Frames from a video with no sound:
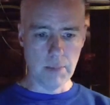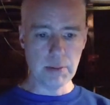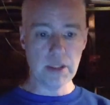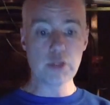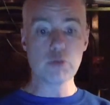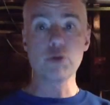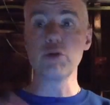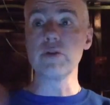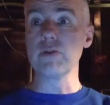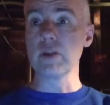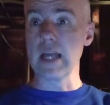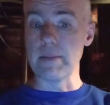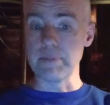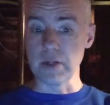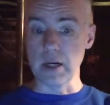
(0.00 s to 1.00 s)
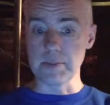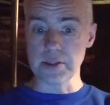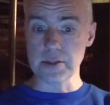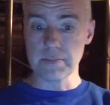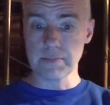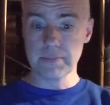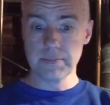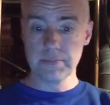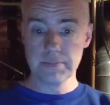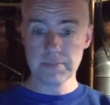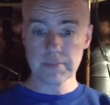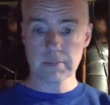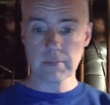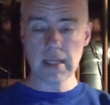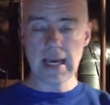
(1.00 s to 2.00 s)
Please retrieve your laptops.
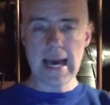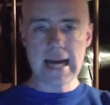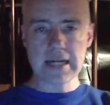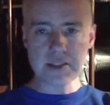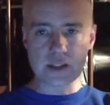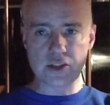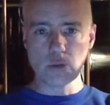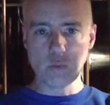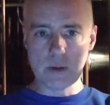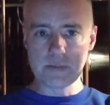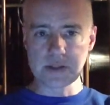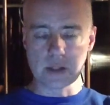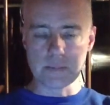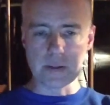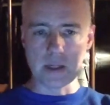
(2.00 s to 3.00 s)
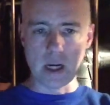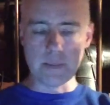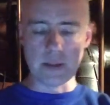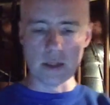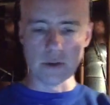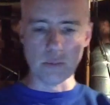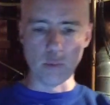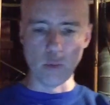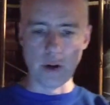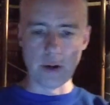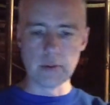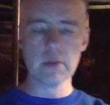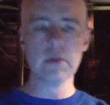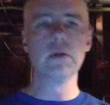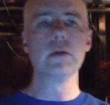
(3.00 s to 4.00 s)
Access the website behind me on the board.